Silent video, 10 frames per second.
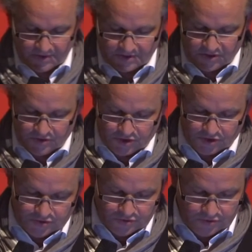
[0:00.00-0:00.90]
so
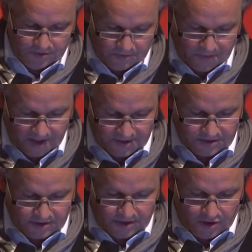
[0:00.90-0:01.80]
too might
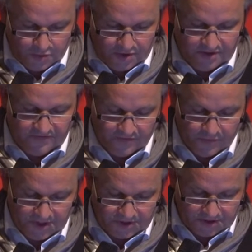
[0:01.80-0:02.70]
the global
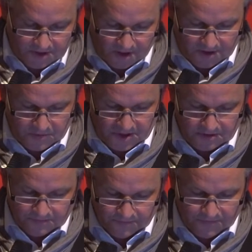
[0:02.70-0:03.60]
information
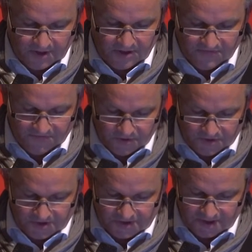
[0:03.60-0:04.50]
economy in the
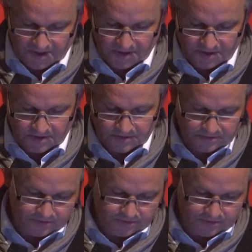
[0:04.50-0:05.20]
future cities,